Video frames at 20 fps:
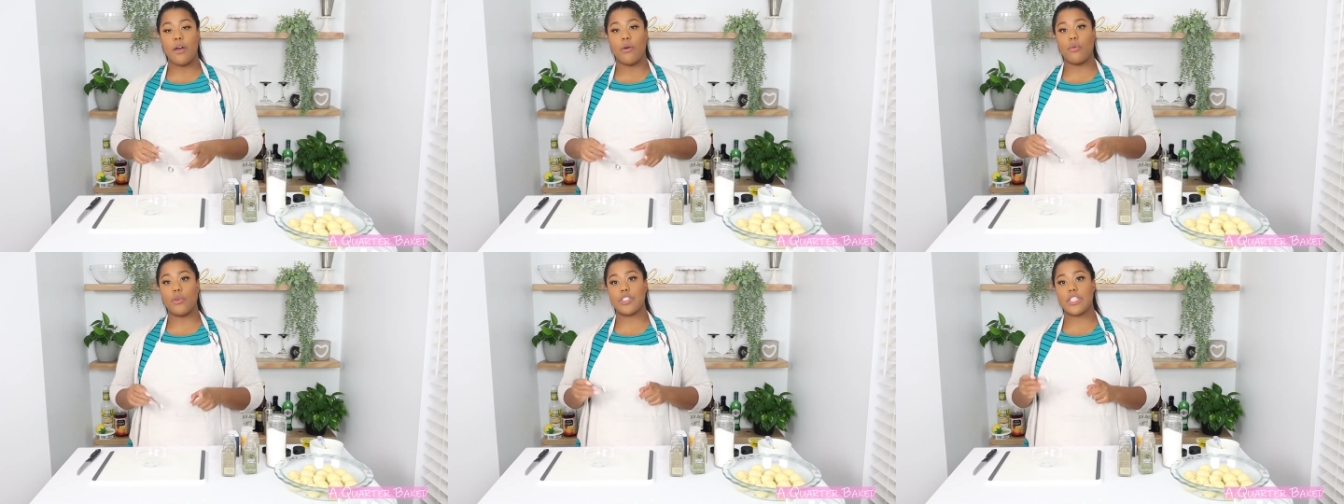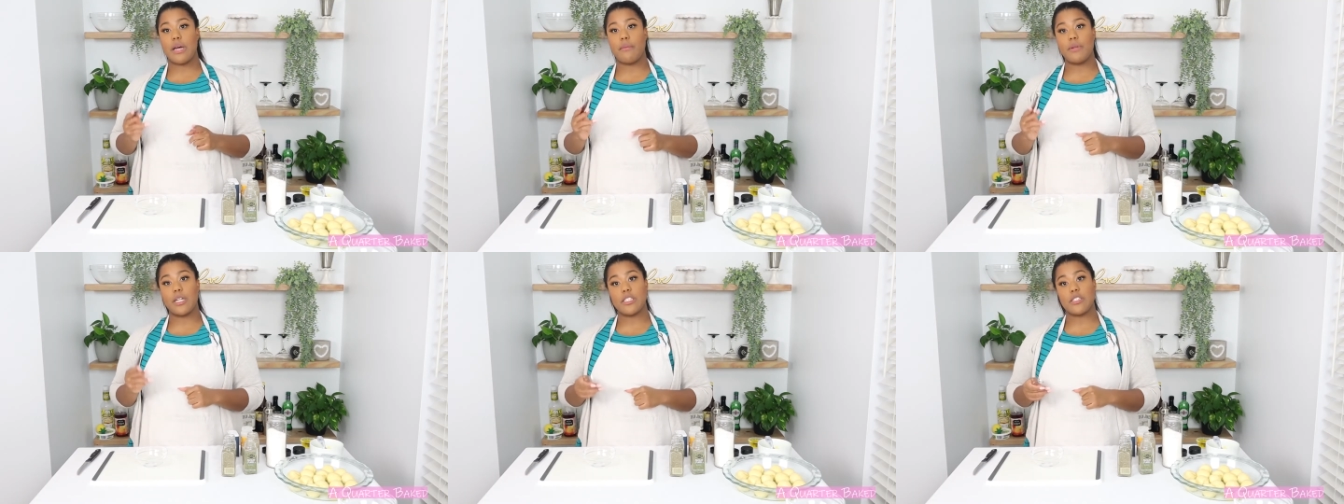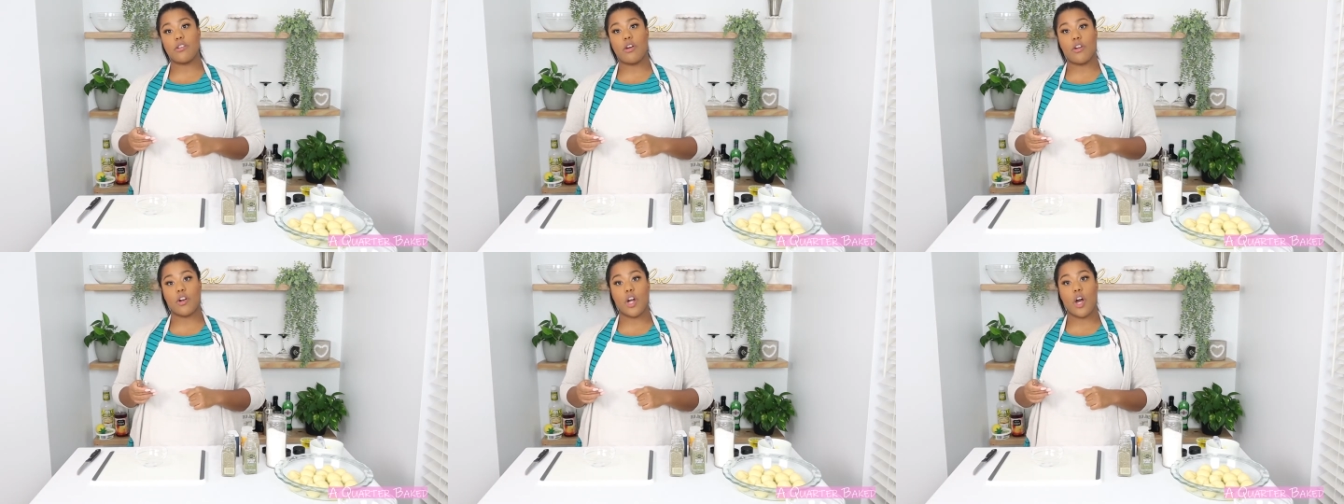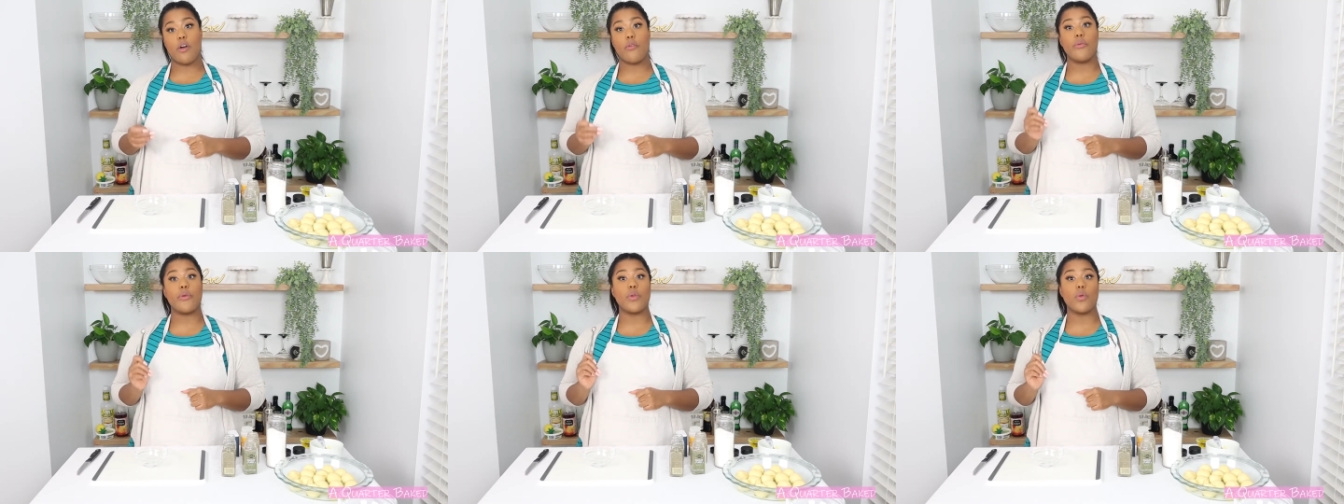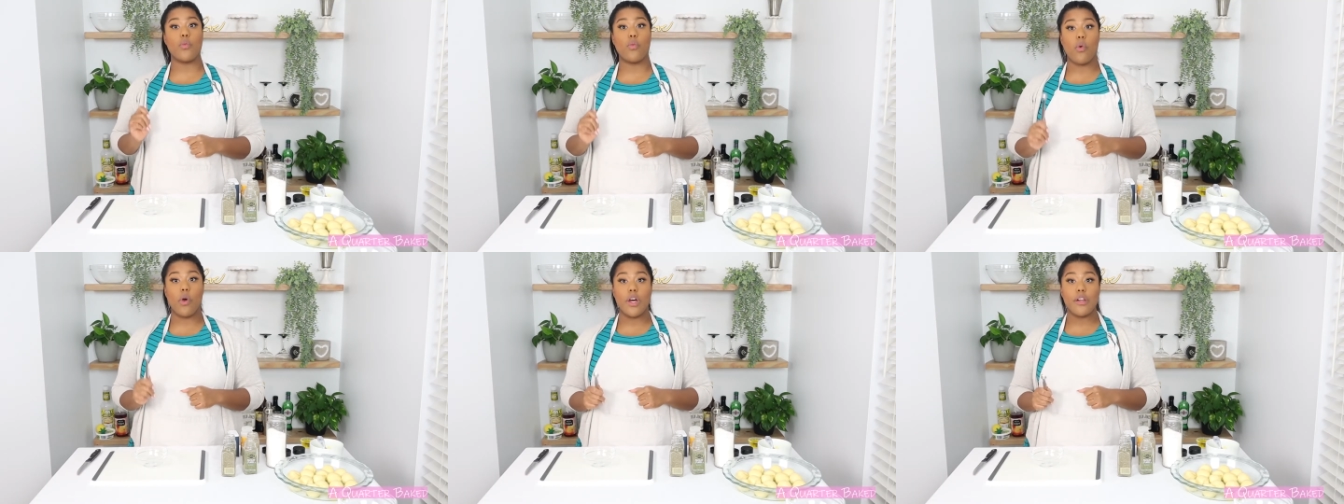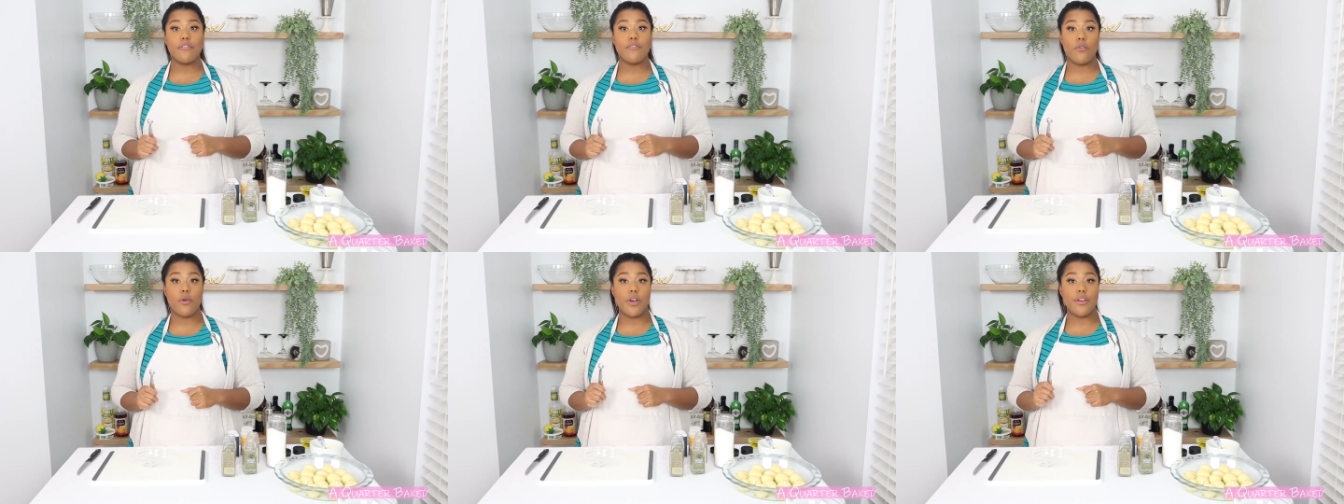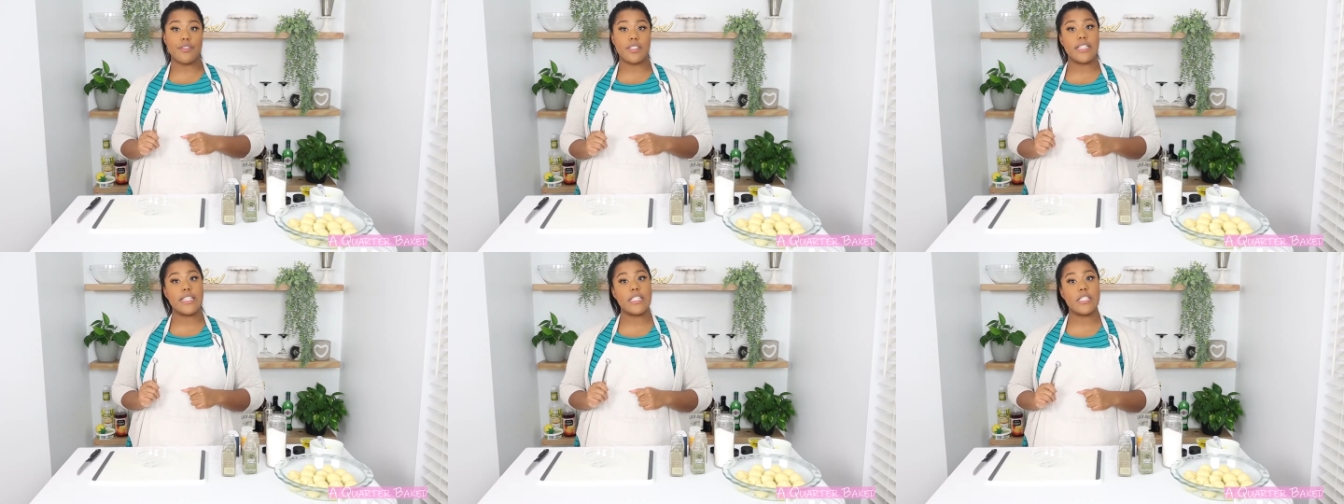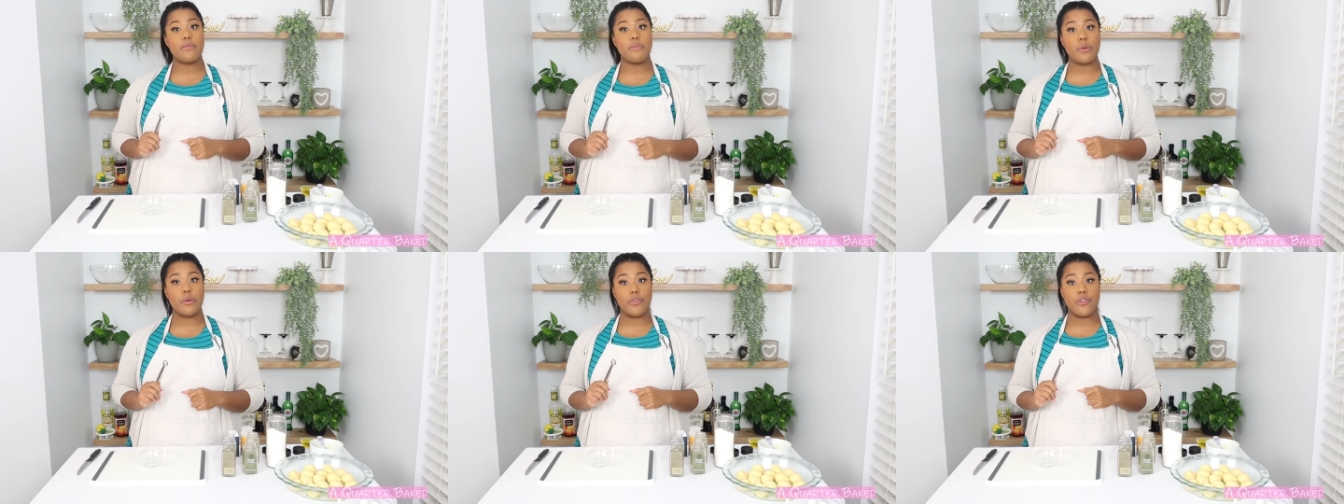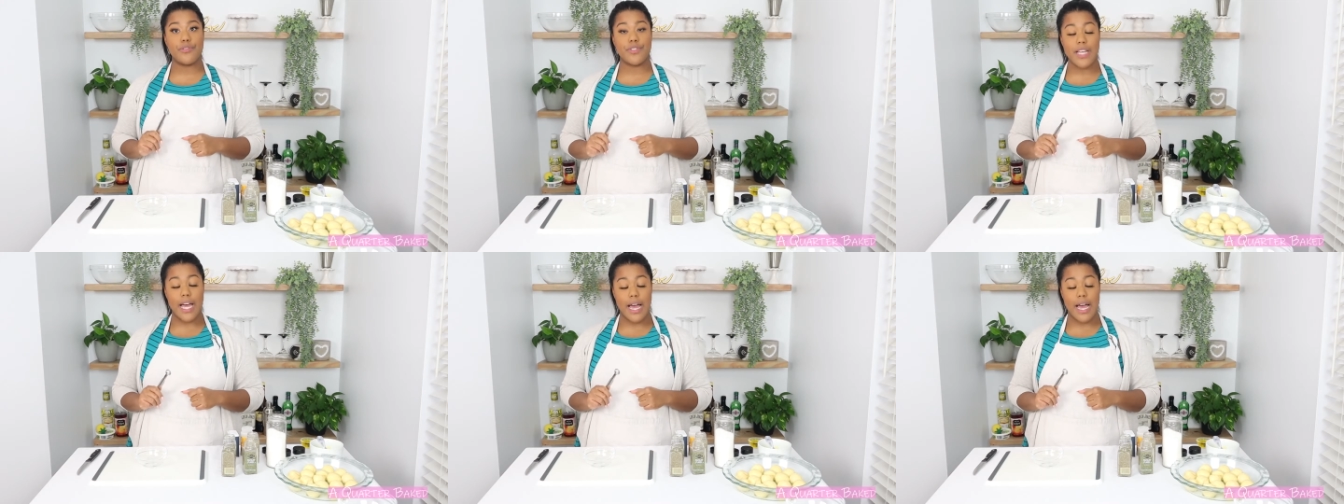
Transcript: which I'm gonna start off with 1/4 teaspoon of